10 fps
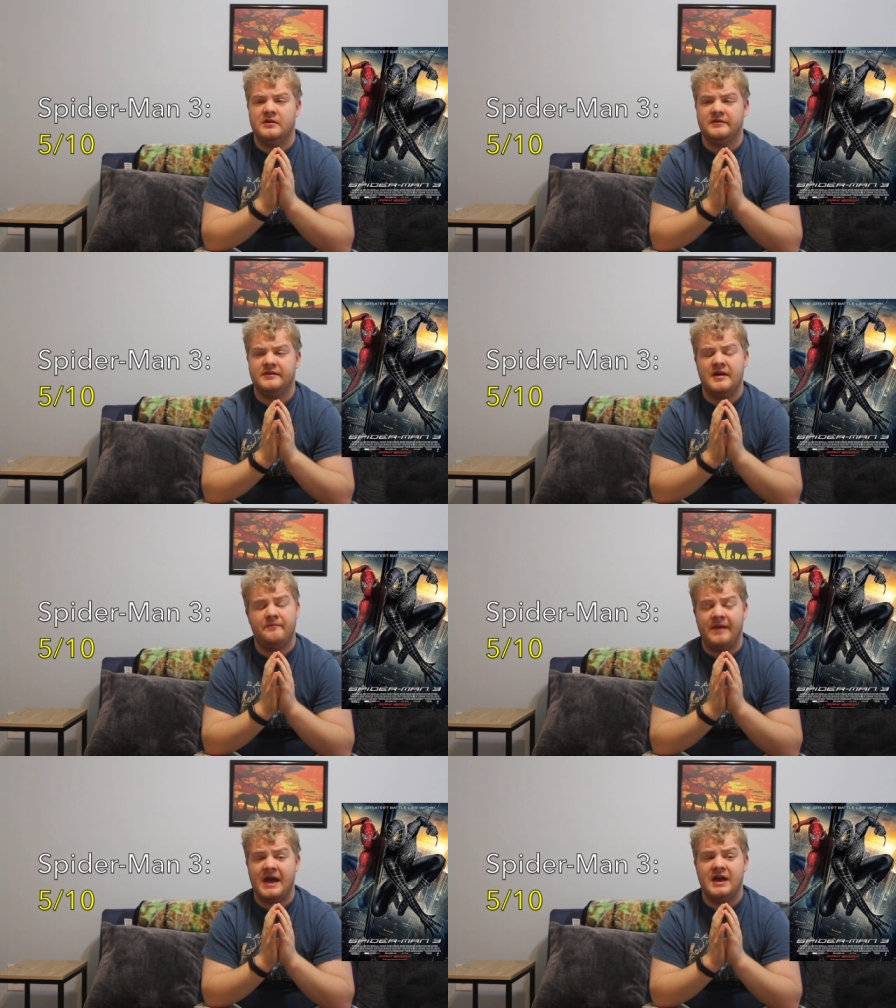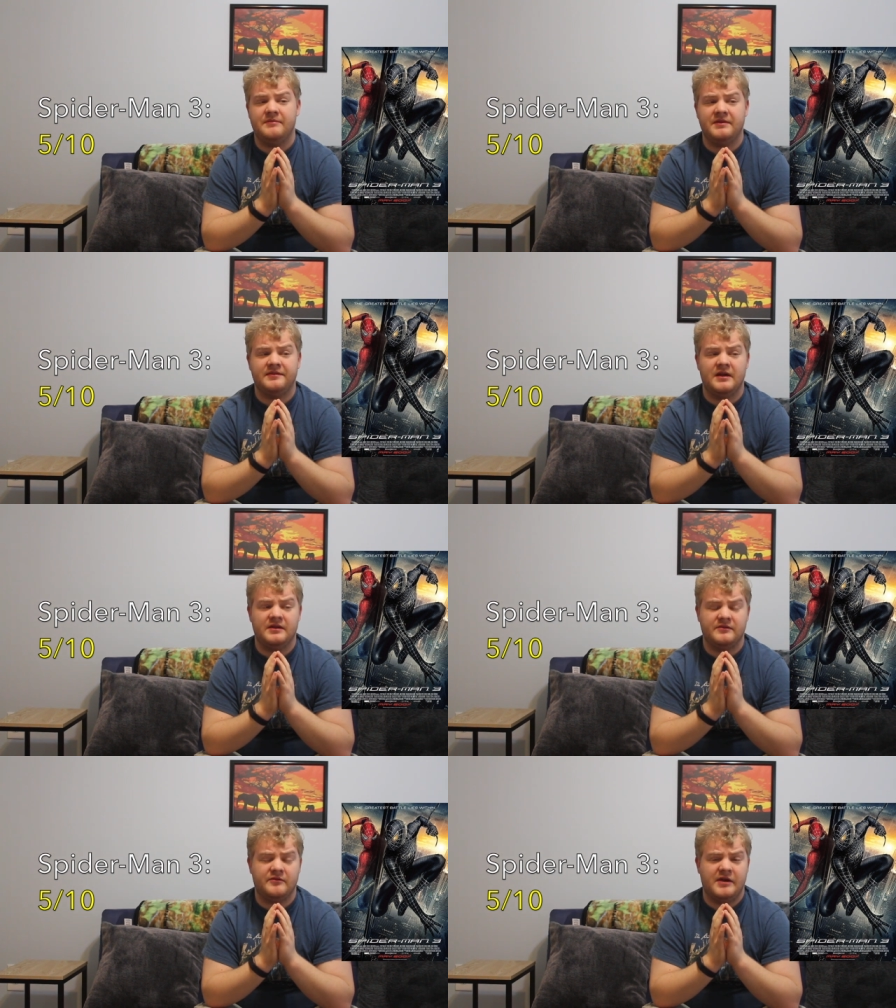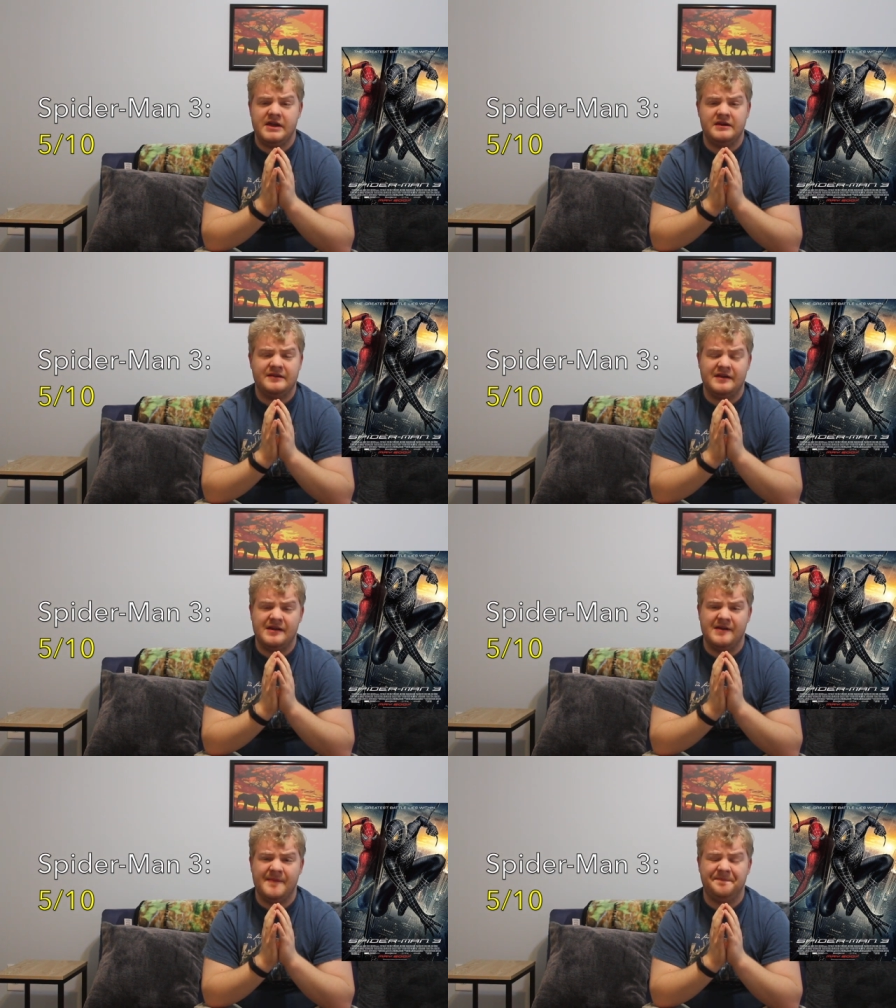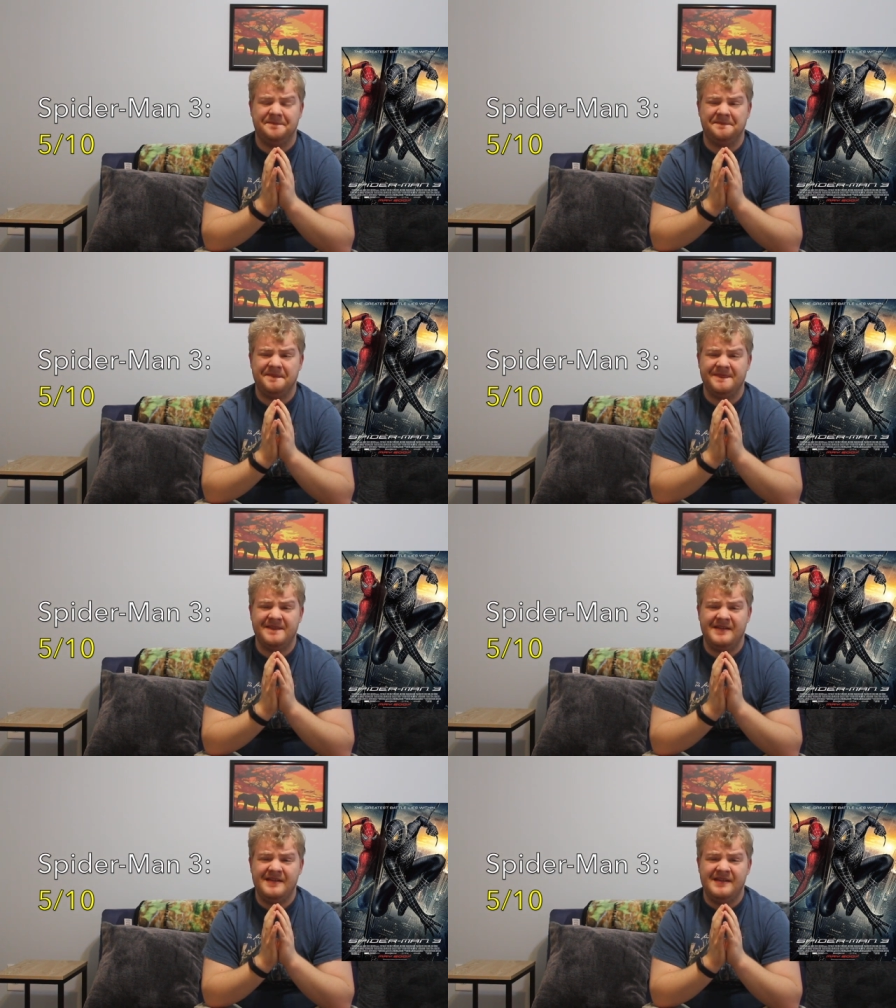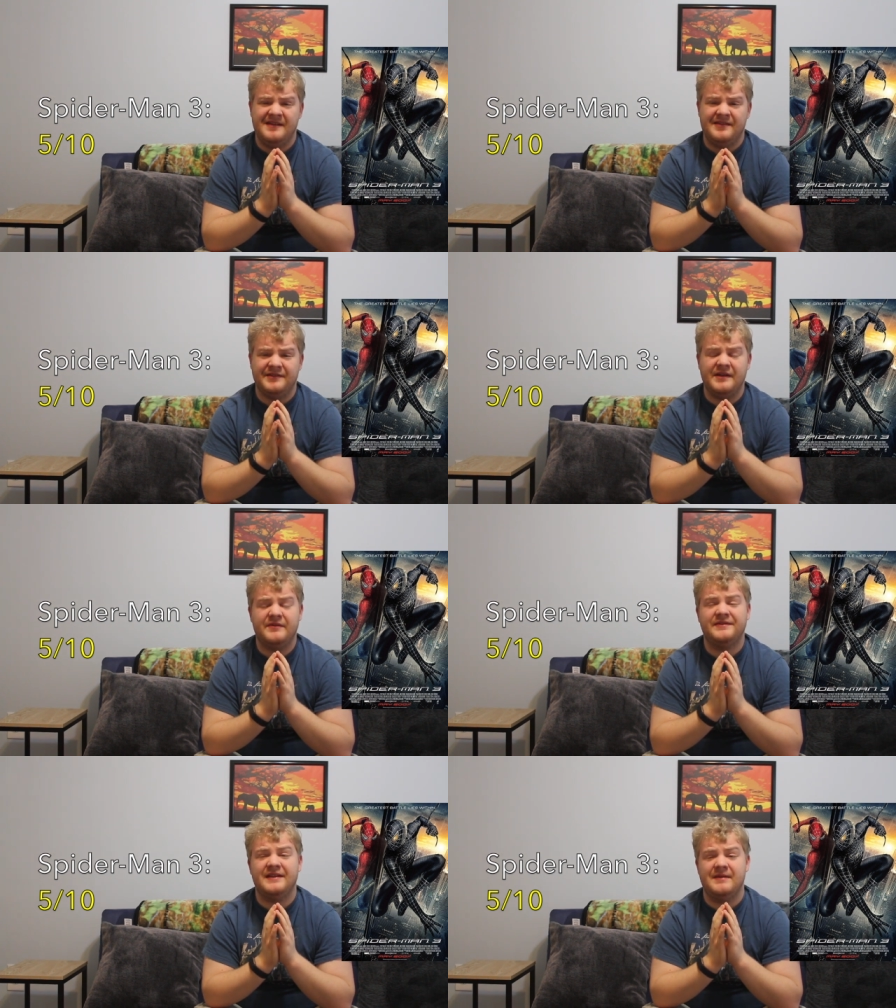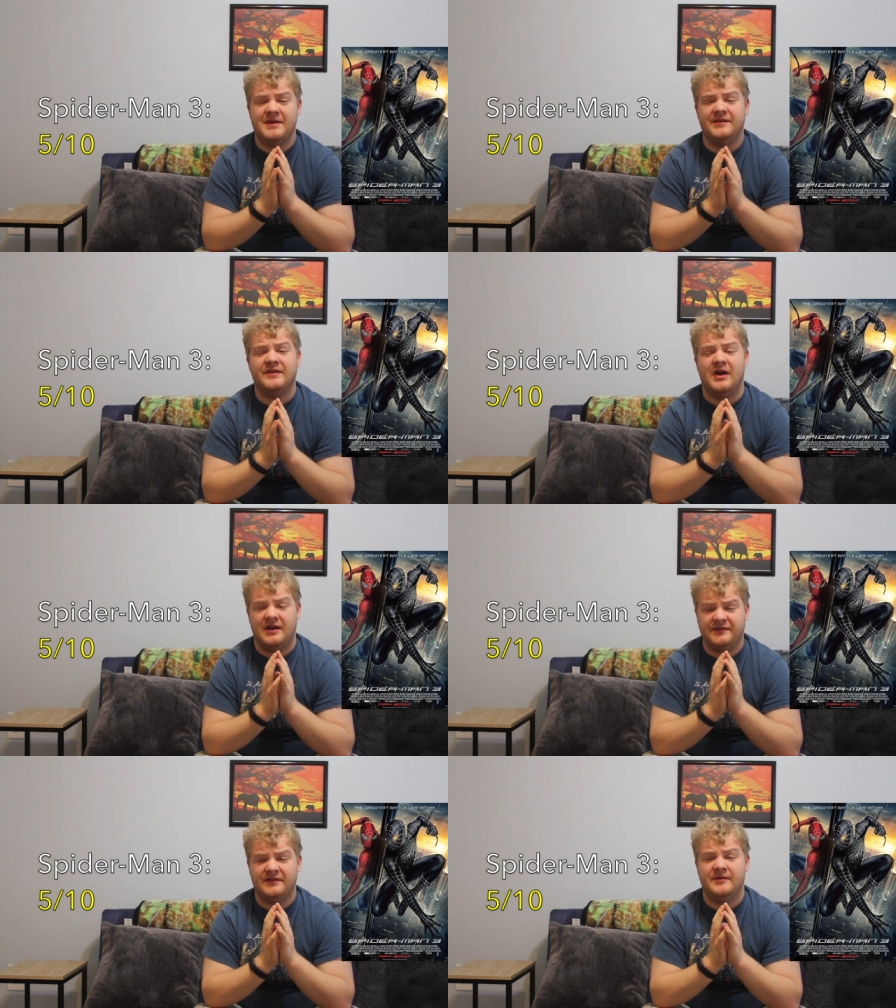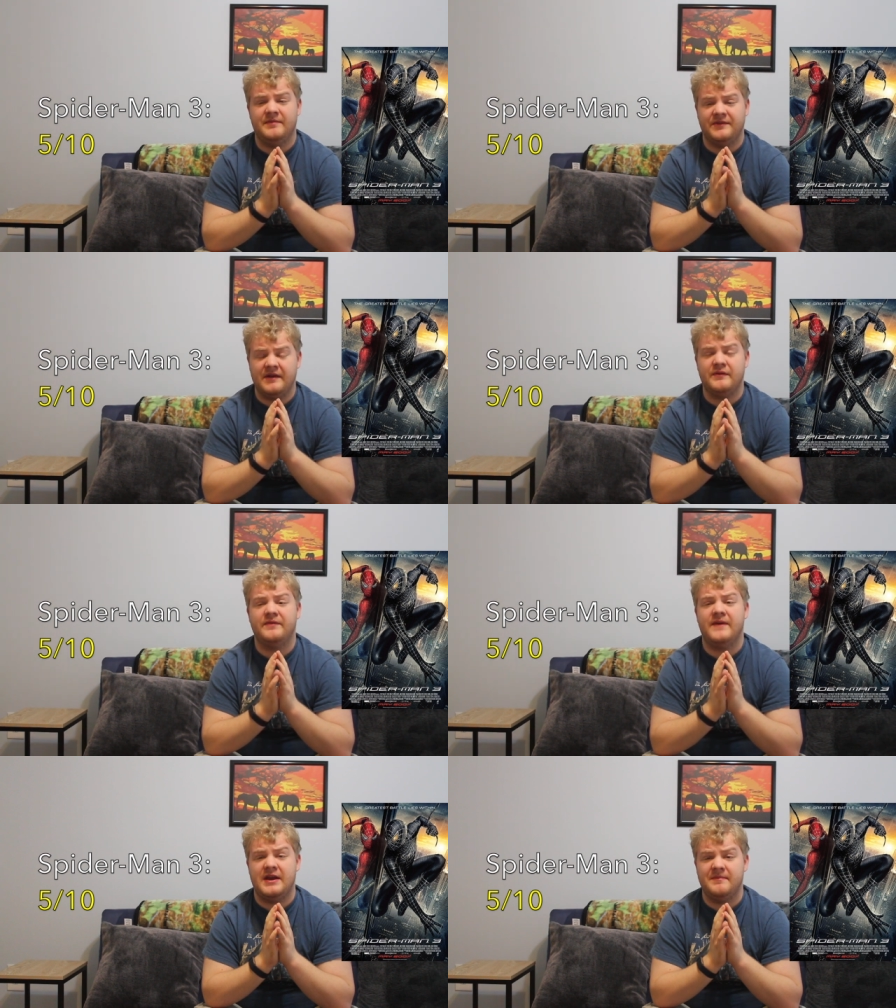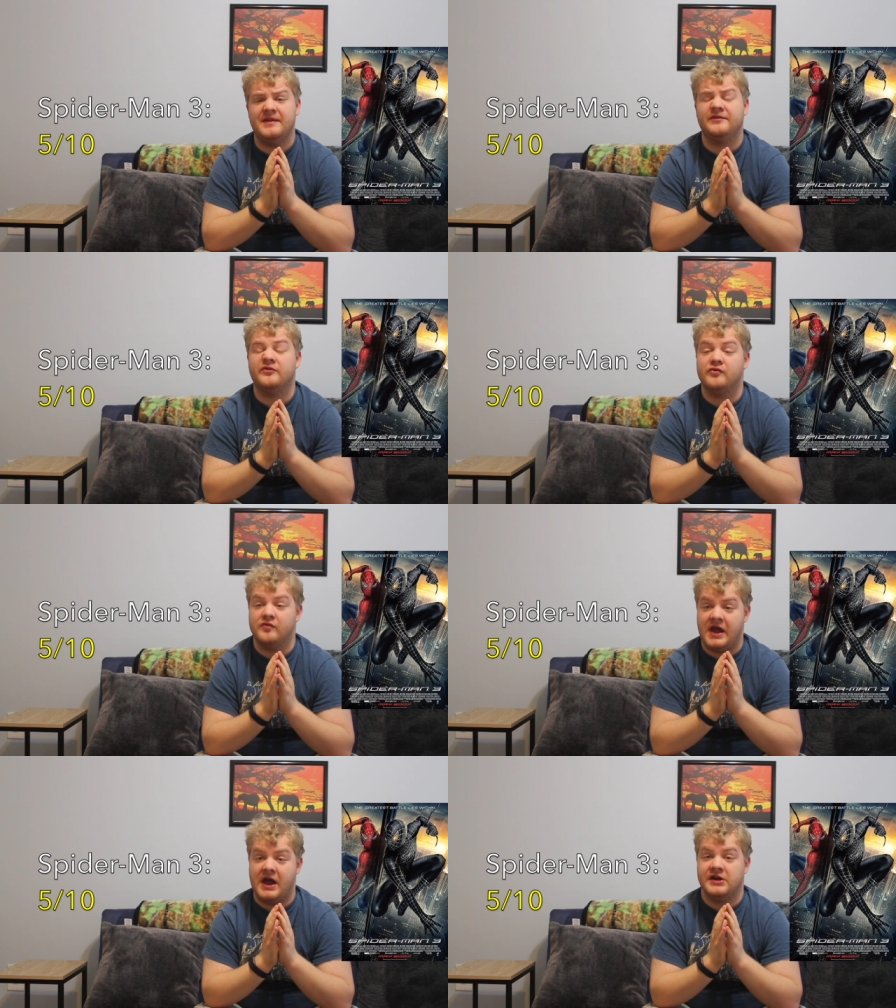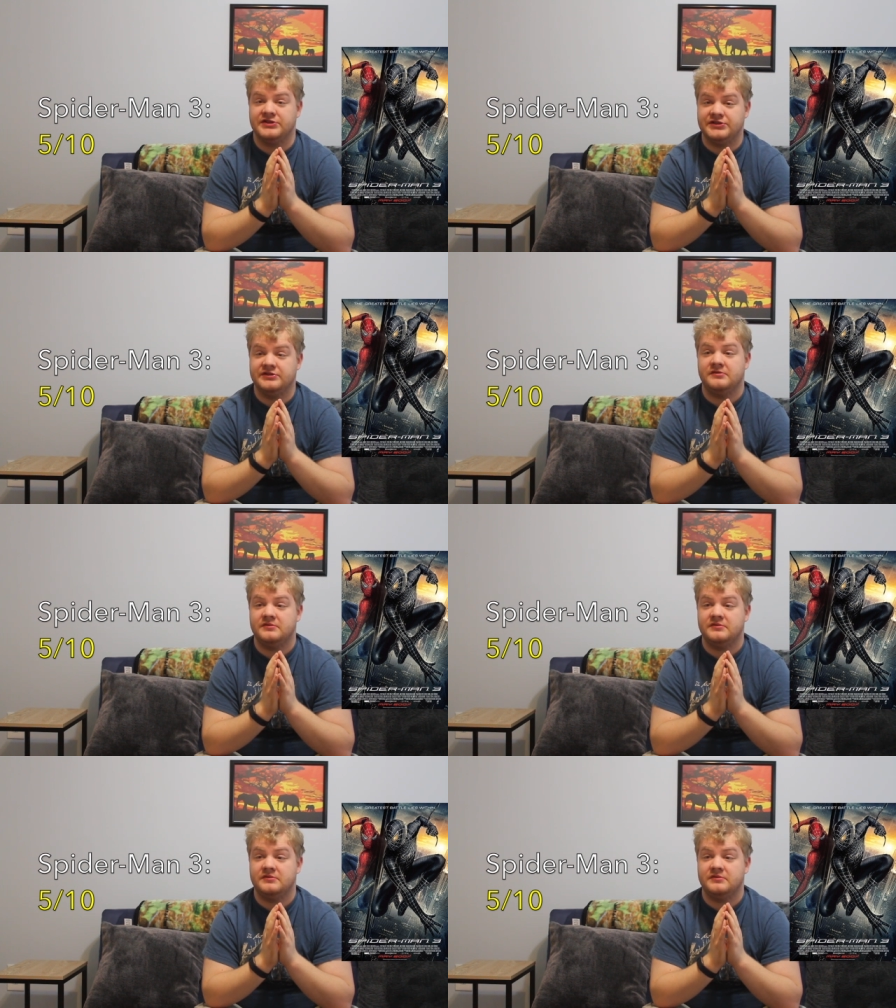It's not bad, but it's not great. The stuff with Sandman is awesome. The stuff with Venom is trash.